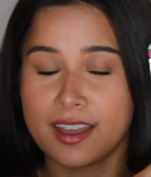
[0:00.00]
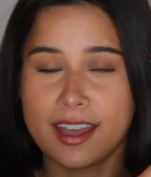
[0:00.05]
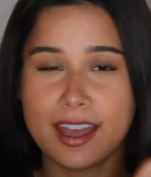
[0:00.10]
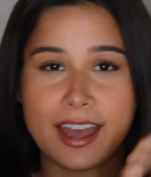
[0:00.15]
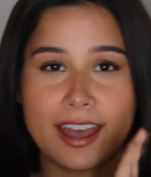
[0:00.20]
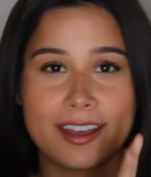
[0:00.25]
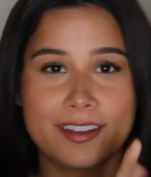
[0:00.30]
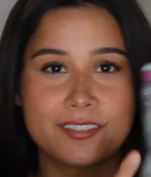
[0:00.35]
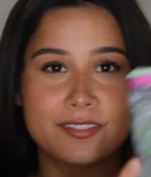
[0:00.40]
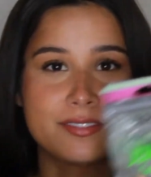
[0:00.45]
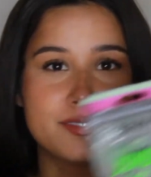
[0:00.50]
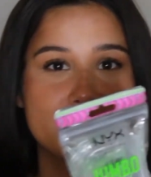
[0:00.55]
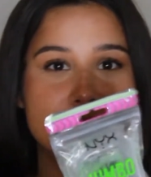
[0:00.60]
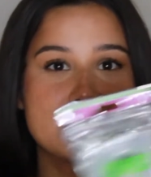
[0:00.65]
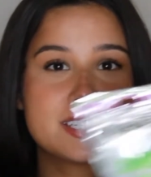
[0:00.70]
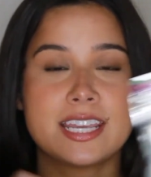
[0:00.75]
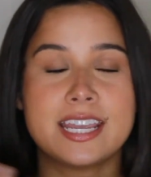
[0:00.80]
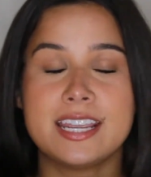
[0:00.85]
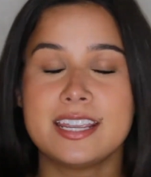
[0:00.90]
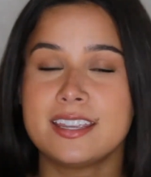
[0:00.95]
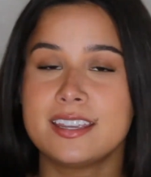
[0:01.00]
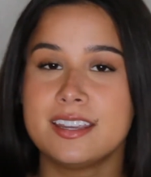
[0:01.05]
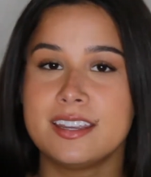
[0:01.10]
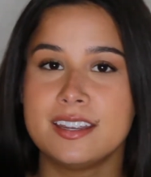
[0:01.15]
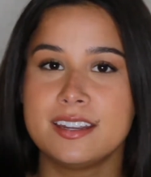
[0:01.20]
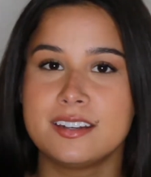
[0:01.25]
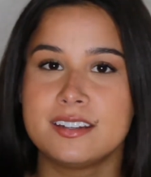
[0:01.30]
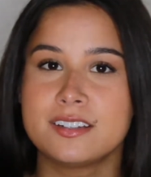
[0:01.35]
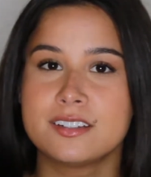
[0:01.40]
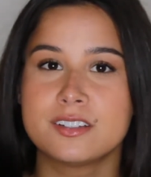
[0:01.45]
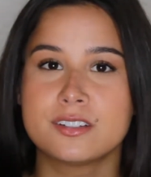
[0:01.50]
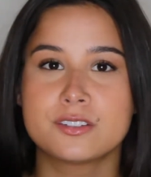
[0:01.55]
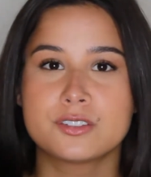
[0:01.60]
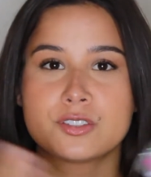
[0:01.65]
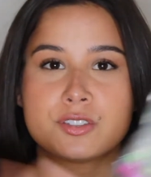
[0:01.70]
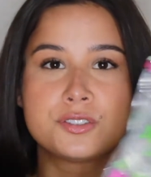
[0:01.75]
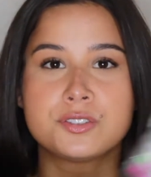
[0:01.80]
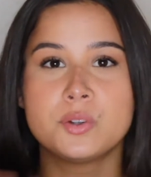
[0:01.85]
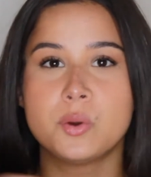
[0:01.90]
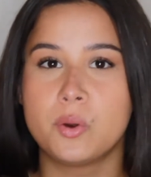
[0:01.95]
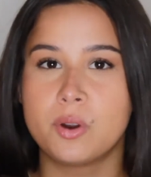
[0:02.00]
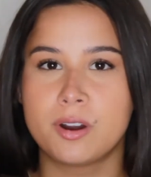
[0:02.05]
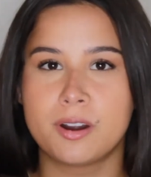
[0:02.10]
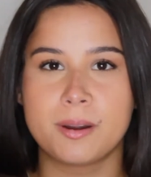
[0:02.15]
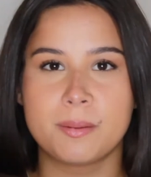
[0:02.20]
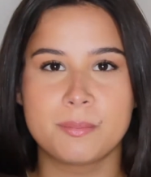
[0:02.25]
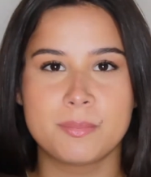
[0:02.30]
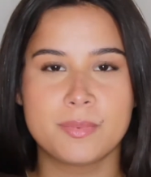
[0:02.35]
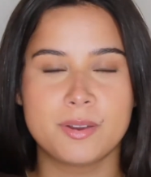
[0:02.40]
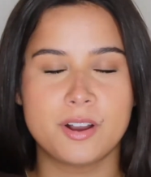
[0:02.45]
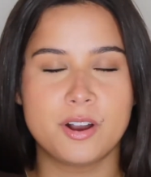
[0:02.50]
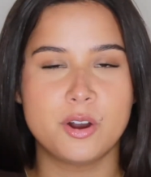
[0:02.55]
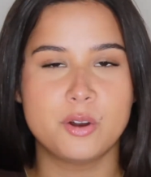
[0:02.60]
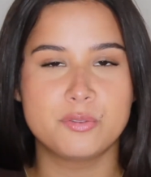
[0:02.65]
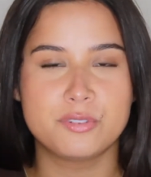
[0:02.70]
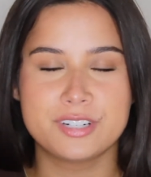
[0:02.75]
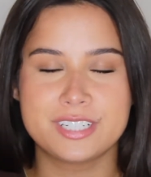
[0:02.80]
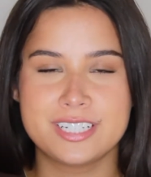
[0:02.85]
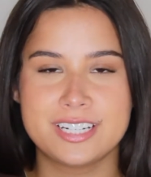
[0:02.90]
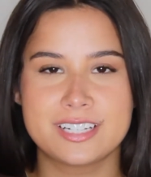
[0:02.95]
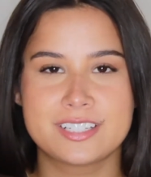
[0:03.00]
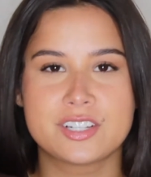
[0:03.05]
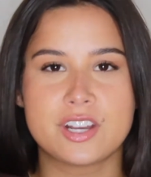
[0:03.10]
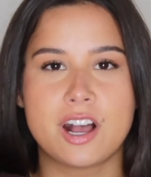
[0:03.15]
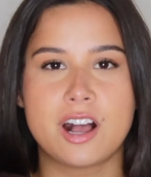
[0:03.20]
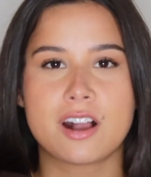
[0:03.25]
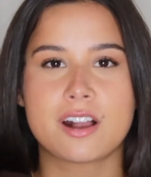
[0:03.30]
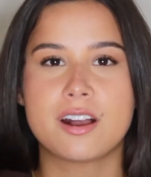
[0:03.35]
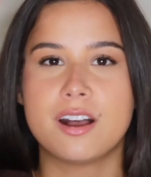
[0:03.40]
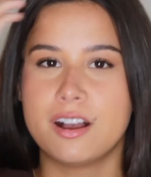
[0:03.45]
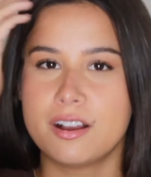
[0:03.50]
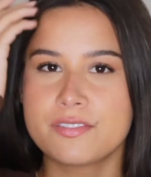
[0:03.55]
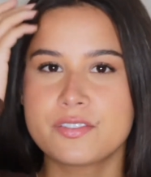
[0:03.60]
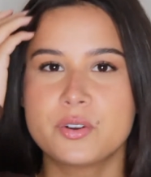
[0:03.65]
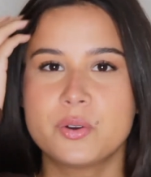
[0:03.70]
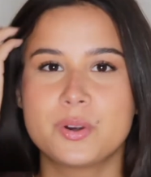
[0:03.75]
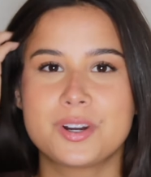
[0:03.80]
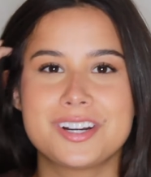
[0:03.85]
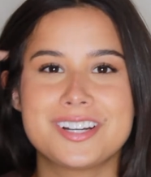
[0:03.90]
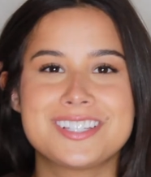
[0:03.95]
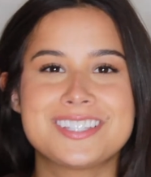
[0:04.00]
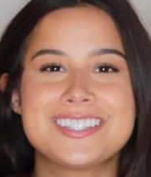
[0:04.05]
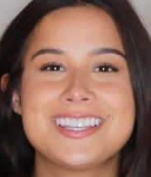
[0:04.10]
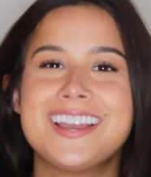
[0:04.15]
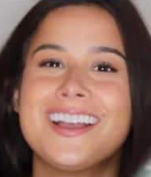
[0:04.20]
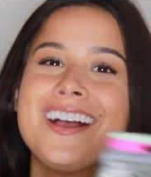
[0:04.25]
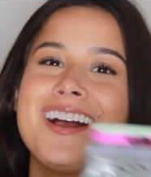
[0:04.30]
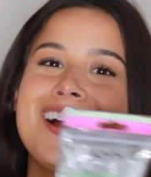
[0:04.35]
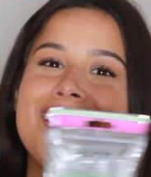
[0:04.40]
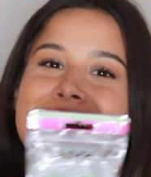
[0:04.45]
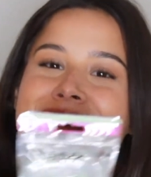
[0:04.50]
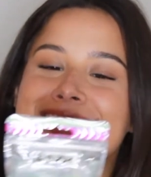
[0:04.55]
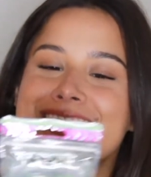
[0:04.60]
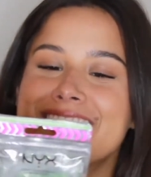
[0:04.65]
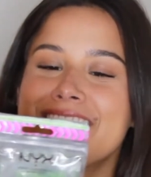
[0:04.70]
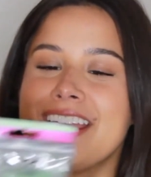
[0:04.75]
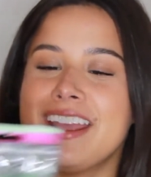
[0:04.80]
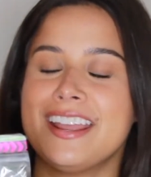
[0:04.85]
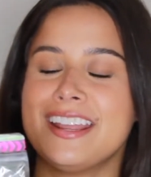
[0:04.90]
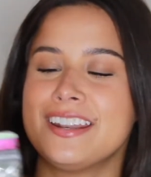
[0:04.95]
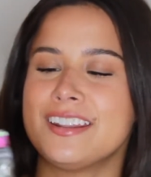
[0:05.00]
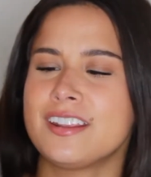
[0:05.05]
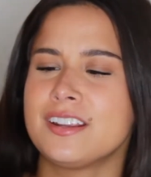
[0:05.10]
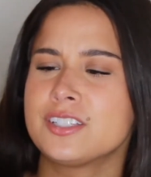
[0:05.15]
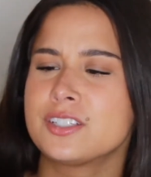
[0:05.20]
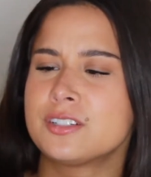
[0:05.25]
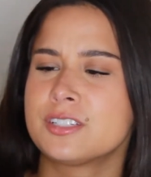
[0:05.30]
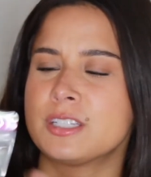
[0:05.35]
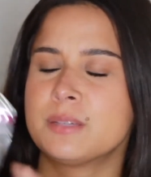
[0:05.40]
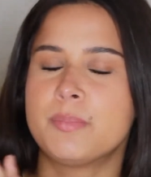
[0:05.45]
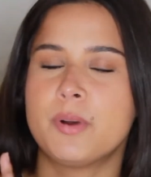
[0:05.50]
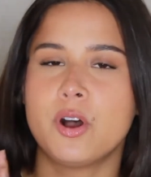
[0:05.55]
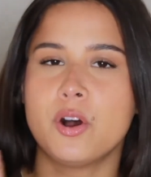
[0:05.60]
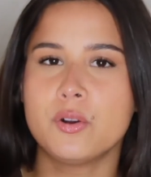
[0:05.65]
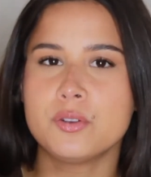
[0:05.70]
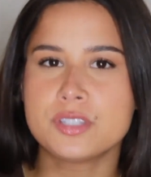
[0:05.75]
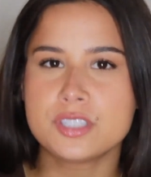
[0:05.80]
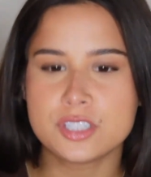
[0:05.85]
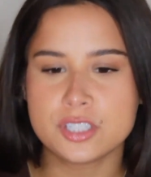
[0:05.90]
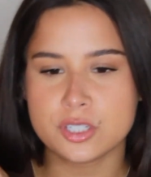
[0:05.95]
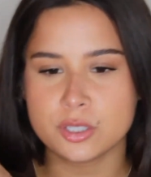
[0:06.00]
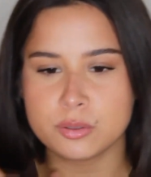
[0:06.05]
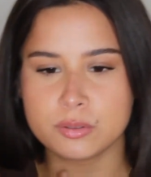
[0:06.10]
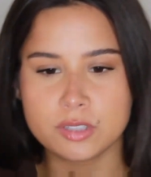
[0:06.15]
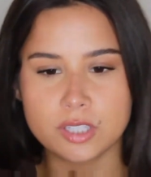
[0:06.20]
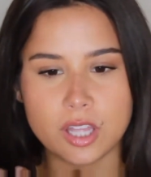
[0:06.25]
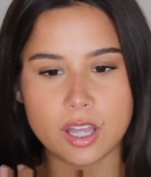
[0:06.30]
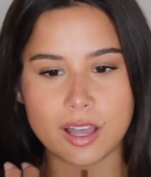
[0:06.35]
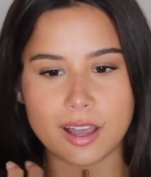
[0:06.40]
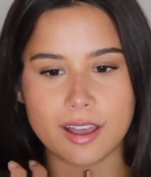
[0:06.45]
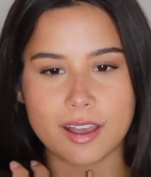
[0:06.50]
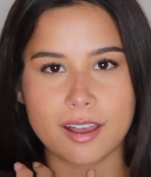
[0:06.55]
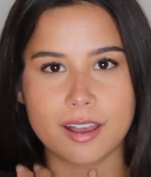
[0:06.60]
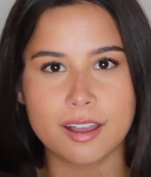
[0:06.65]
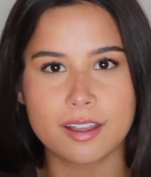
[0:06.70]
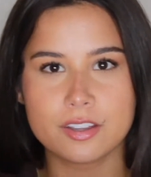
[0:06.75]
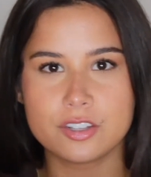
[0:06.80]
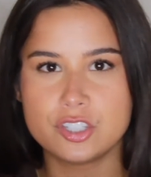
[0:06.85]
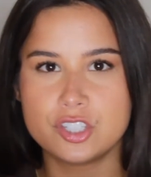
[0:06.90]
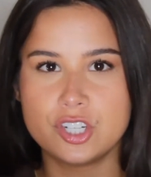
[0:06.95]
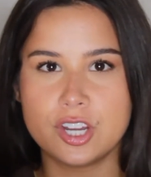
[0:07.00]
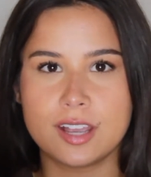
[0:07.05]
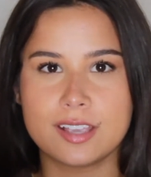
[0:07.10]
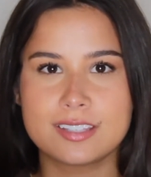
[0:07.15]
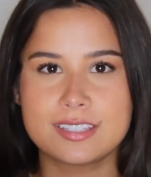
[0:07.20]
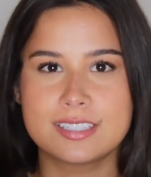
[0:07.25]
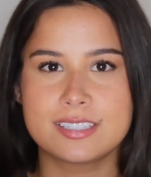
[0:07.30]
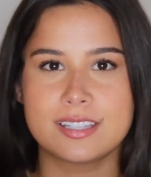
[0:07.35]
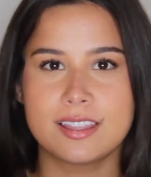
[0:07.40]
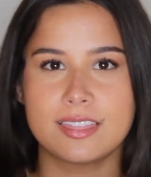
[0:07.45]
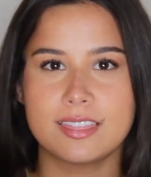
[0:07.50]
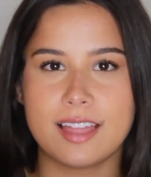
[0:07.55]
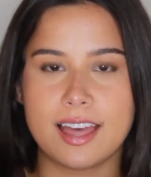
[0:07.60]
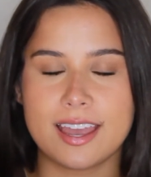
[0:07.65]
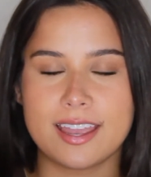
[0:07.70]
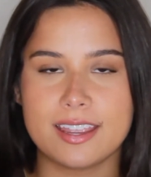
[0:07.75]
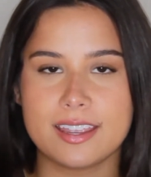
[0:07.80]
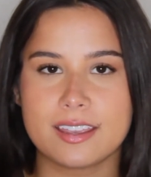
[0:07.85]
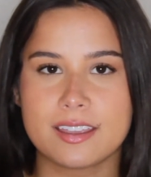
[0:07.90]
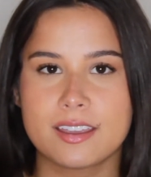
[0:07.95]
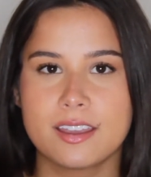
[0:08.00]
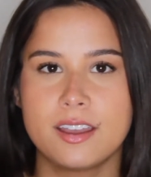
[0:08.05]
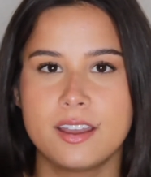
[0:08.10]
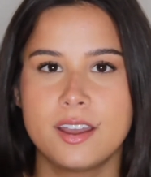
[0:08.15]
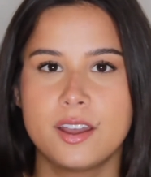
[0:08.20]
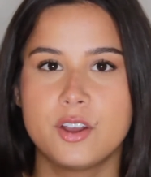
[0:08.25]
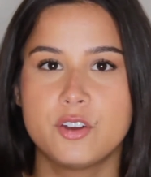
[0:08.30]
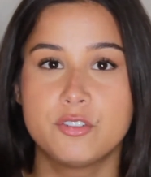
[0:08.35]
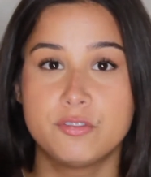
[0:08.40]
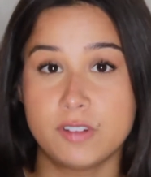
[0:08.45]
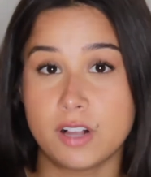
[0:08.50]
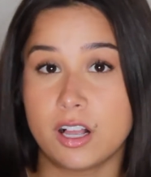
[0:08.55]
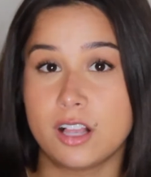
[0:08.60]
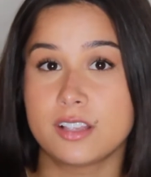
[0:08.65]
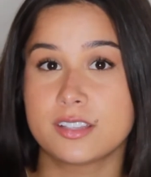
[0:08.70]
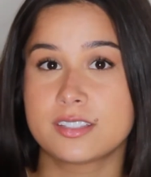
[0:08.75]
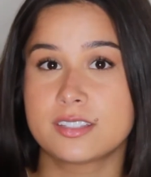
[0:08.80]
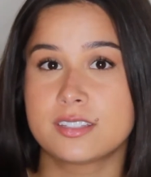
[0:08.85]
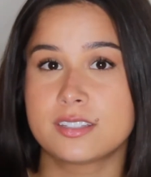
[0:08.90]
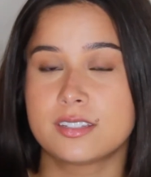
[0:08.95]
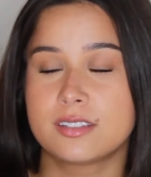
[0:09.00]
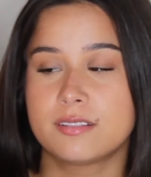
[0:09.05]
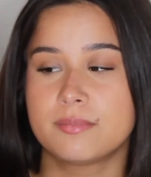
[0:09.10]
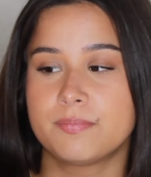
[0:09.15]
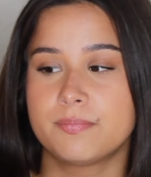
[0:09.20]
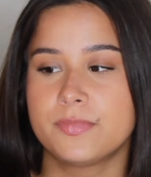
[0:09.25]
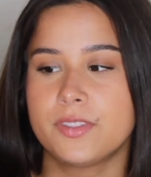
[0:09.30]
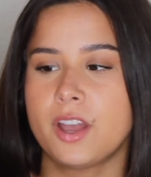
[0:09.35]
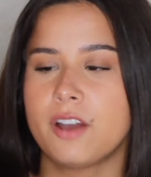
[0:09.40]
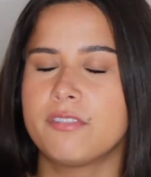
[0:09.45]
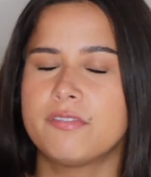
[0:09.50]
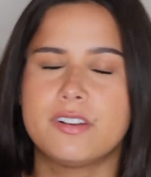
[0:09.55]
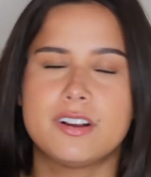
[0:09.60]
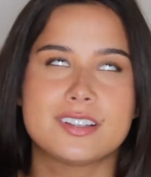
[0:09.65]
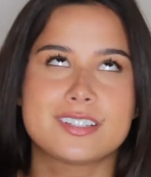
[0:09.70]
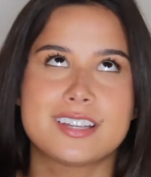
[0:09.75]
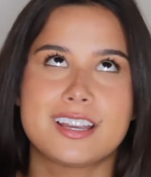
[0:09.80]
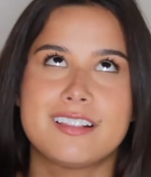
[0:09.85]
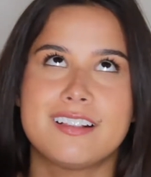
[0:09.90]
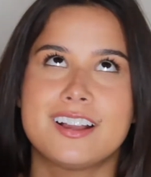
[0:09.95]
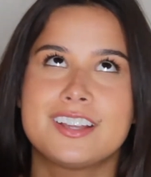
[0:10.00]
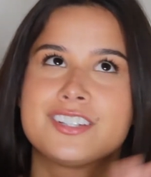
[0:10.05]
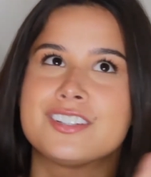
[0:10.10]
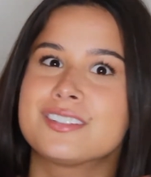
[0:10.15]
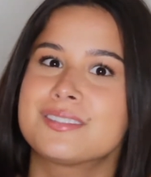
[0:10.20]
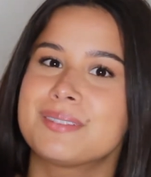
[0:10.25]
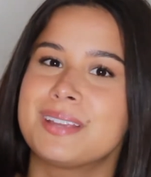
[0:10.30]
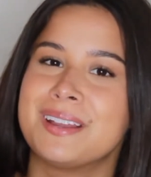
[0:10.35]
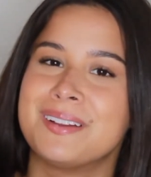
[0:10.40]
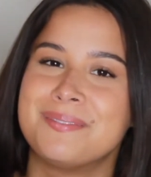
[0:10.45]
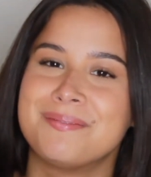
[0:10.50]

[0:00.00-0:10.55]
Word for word: have taken storm over TikTok, of course, and these are supposed to look just like false, not false eyelashes,